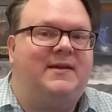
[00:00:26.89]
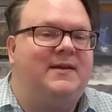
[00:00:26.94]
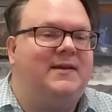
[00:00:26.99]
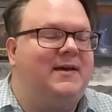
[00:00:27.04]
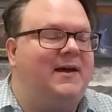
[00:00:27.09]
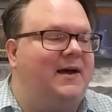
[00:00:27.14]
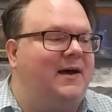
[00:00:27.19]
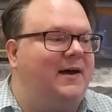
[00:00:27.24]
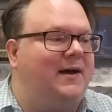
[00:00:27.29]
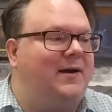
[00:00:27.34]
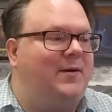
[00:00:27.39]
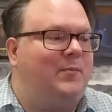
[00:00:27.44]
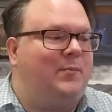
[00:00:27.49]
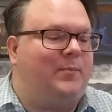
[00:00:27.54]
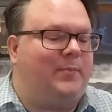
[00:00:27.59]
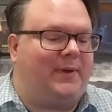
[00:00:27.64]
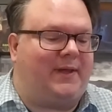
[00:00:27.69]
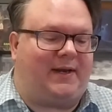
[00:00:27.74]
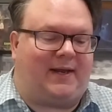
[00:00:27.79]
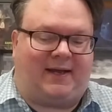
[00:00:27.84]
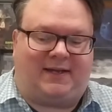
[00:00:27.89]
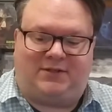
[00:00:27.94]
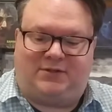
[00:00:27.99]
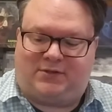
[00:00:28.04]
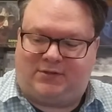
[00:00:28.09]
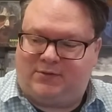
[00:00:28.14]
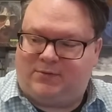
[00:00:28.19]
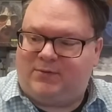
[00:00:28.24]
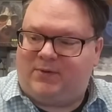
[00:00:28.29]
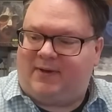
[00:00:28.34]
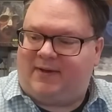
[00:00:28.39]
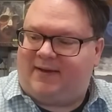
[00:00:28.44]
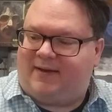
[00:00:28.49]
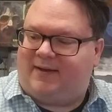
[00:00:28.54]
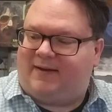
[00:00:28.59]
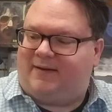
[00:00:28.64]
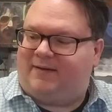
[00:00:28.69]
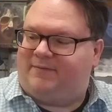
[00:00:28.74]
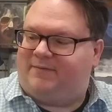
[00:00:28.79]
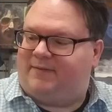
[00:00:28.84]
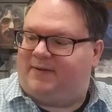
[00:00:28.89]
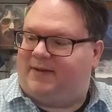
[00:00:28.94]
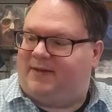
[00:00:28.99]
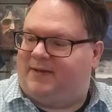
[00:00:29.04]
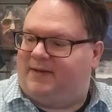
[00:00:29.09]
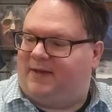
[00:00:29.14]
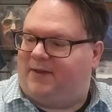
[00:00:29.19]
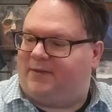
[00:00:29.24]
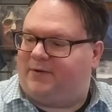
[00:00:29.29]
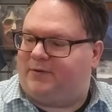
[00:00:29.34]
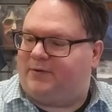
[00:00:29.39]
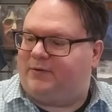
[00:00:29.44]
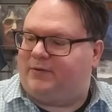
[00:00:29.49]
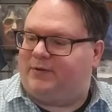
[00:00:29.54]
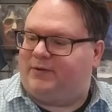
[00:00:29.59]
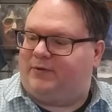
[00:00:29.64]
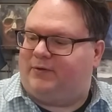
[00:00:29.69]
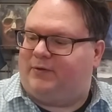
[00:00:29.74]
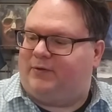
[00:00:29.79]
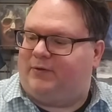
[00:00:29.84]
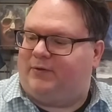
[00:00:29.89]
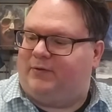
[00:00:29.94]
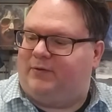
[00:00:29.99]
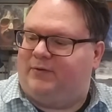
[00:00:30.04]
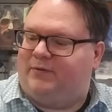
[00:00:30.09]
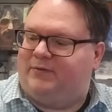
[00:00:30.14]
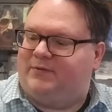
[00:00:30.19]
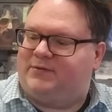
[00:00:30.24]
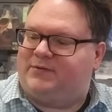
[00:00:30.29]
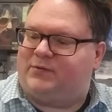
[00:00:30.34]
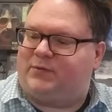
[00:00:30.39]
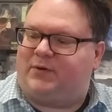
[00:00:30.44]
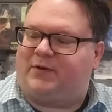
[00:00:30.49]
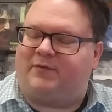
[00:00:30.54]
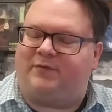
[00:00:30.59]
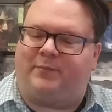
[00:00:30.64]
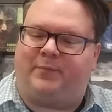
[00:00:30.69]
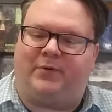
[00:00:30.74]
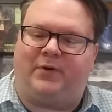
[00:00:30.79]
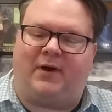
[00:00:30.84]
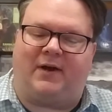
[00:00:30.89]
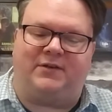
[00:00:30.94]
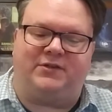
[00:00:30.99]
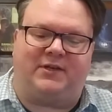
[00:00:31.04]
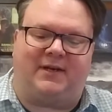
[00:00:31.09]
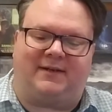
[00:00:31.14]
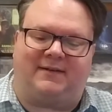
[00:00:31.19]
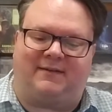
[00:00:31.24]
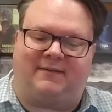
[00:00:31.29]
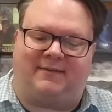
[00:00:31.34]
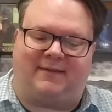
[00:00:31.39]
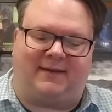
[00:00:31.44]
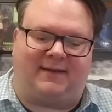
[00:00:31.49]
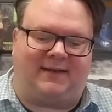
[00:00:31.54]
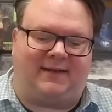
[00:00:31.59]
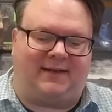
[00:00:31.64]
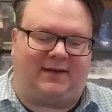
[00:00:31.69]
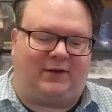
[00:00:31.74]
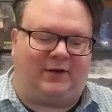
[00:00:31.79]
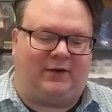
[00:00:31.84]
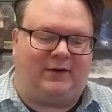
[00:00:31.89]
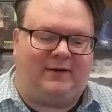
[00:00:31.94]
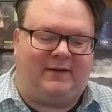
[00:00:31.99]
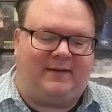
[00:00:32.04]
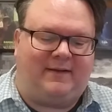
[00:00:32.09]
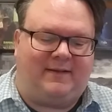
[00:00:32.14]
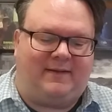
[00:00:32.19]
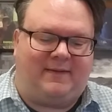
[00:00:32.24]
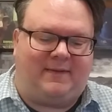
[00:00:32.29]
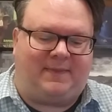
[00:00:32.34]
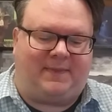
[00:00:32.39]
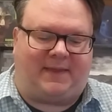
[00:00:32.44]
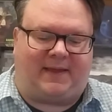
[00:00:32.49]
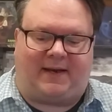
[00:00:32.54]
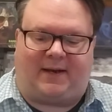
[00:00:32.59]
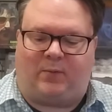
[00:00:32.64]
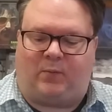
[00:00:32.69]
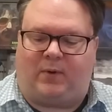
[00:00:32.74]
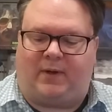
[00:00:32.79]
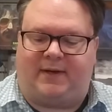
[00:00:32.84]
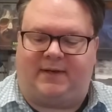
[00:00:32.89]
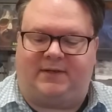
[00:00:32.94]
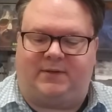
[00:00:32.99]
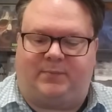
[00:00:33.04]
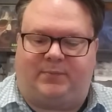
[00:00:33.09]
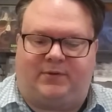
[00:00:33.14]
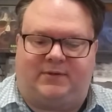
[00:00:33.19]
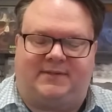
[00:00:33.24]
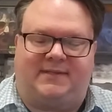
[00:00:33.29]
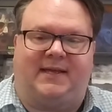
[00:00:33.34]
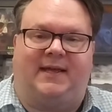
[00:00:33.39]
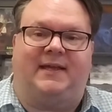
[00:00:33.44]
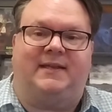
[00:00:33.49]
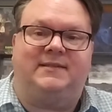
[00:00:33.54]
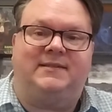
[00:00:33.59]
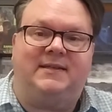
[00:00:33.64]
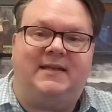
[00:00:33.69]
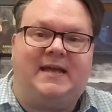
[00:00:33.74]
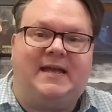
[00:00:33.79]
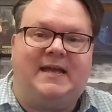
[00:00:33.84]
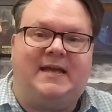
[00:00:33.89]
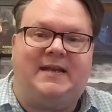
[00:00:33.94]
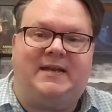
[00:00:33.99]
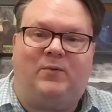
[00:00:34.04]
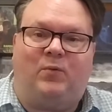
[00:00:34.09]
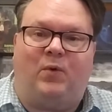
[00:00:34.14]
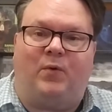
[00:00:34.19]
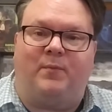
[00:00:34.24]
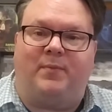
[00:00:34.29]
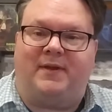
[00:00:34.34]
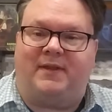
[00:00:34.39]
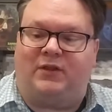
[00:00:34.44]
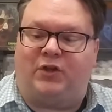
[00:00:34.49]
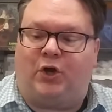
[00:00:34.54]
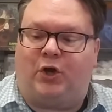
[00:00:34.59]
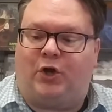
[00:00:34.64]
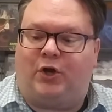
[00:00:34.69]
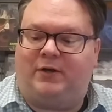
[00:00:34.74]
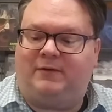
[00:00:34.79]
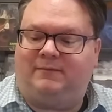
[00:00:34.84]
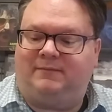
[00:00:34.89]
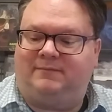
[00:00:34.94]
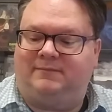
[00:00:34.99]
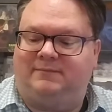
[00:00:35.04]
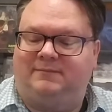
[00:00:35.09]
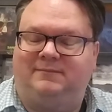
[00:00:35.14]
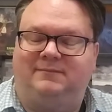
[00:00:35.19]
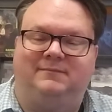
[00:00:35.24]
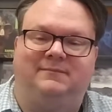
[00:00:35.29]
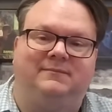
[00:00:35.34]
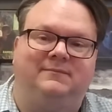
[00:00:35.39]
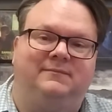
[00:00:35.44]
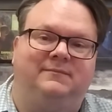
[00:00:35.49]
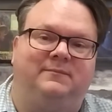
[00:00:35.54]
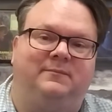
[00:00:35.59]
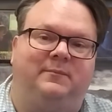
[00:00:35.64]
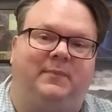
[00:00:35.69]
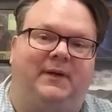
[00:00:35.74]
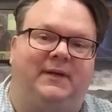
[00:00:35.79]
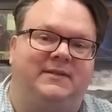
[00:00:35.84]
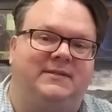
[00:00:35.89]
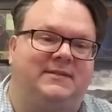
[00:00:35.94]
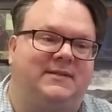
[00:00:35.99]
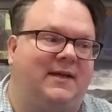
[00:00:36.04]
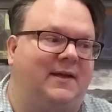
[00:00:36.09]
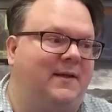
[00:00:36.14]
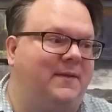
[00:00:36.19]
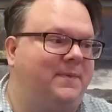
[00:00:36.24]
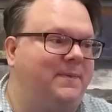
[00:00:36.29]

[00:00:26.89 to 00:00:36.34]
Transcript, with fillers: Um, but I do have another little sort of project thing here that I wanted to present, and it won't be long, but uh,